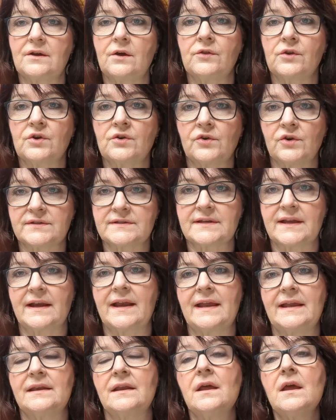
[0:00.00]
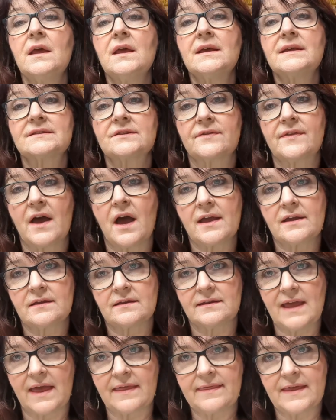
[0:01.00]
on the cross grain so that I
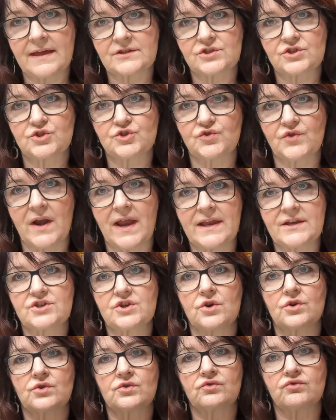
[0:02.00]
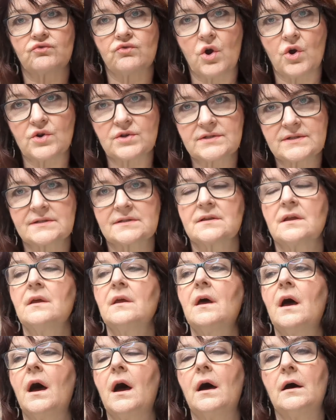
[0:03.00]
could get that stretch across
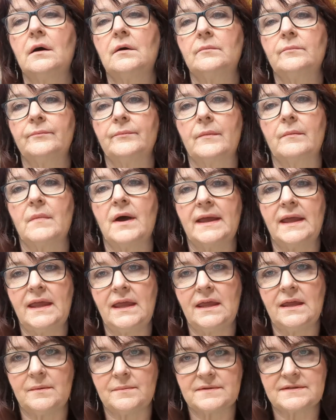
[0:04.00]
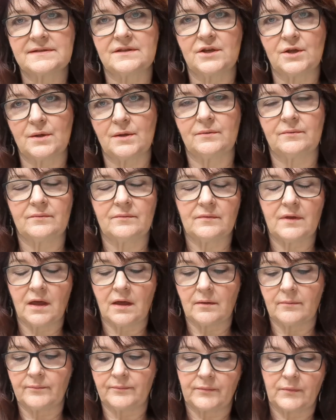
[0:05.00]
my hips, you know,
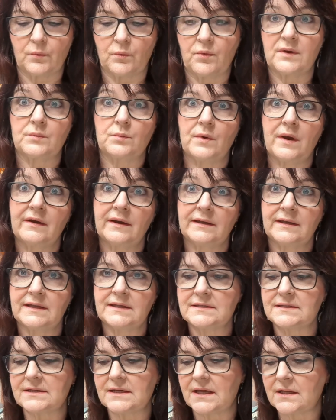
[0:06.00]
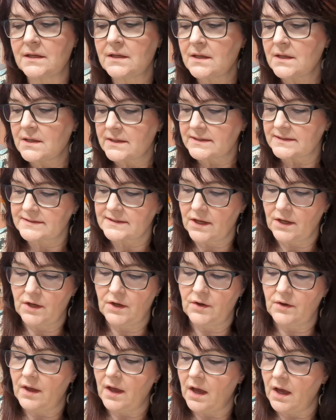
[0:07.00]
where I needed it.
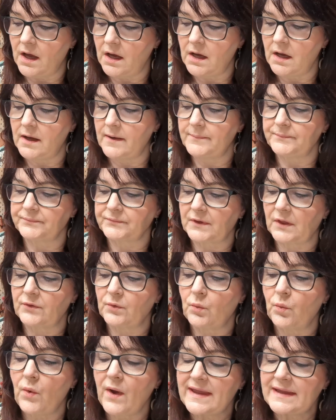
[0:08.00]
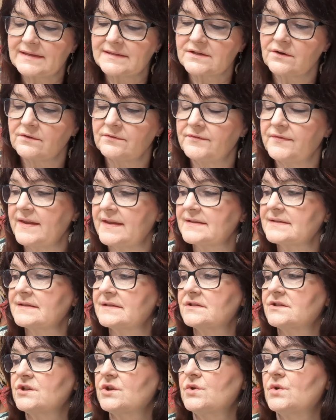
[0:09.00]
So the weight of this
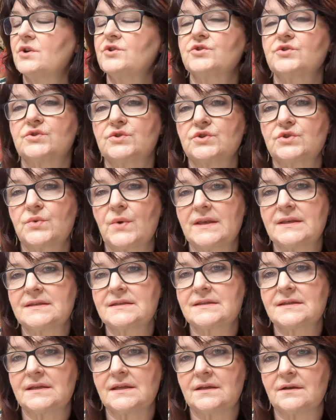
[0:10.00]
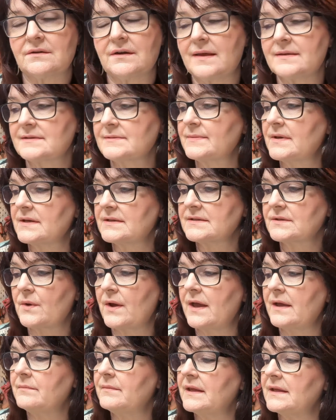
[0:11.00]
is 220 grams per
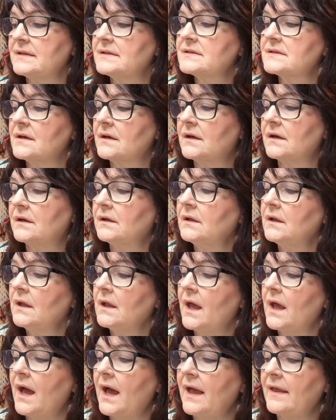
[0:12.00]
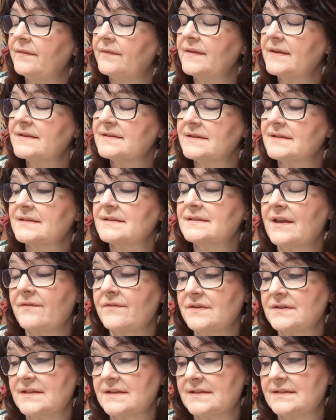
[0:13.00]
square metre. And this is
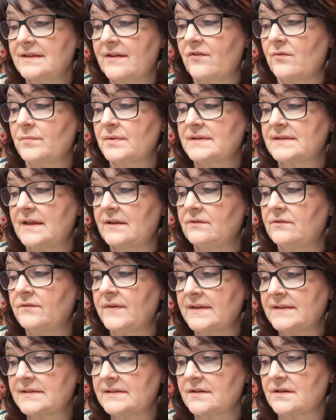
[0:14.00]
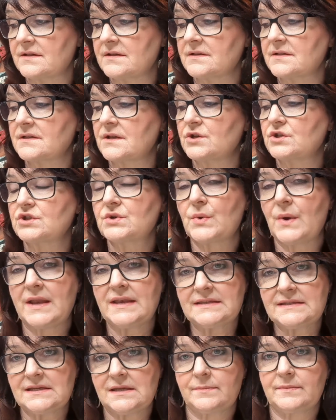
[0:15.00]
77% viscose,
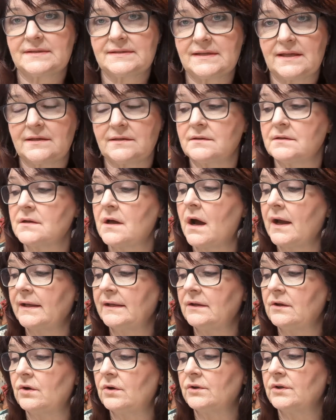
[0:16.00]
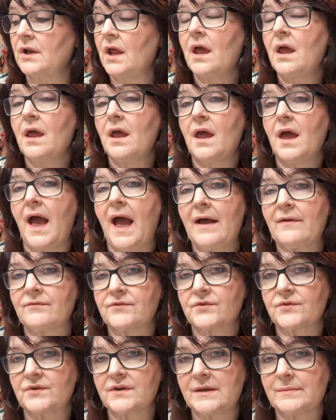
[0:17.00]
20% nylon and
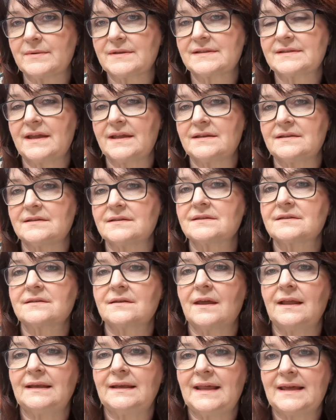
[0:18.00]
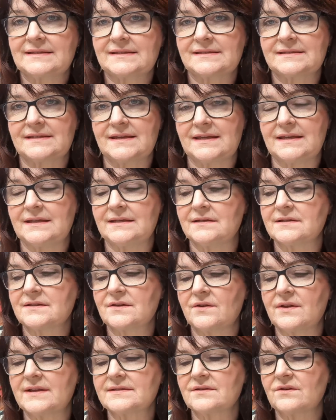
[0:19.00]
3% elastane.
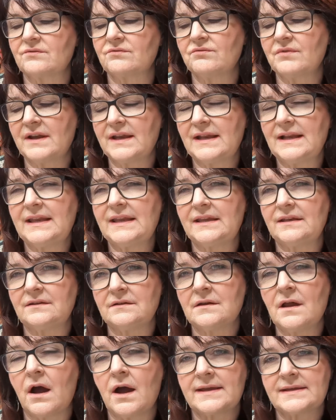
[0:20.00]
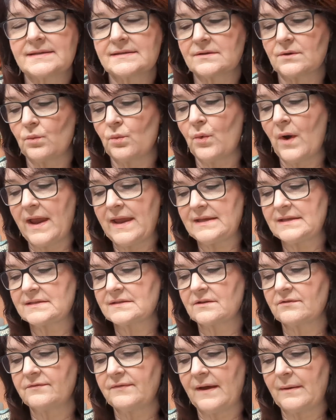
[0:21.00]
So it's a really nice
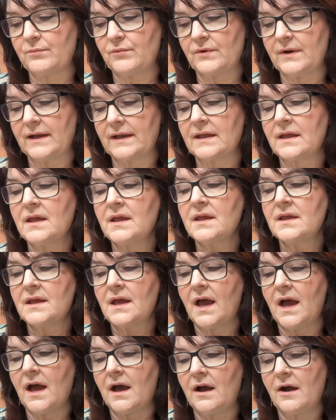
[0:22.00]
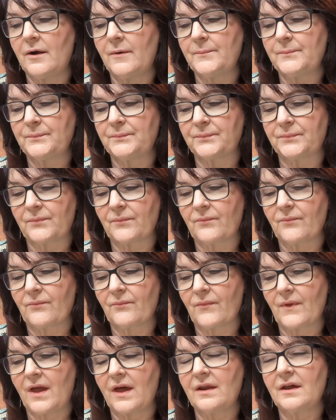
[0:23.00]
weight fabric. And
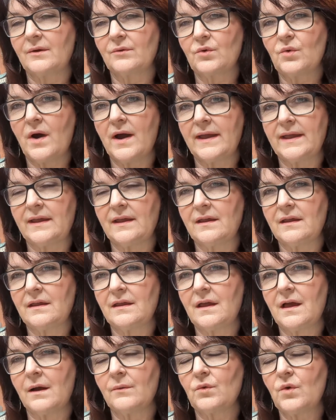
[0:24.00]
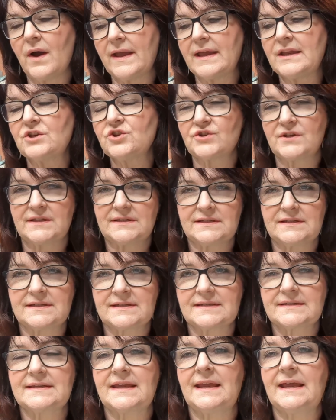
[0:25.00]
I'm quite interested to
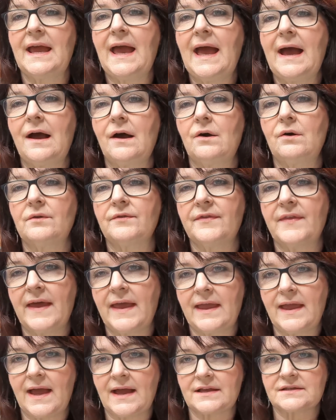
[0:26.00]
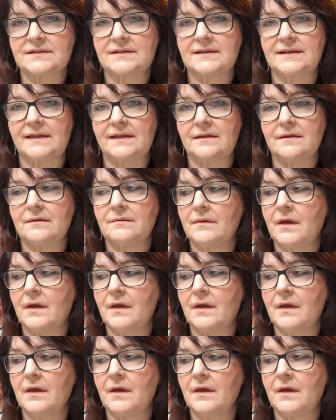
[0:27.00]
see how they actually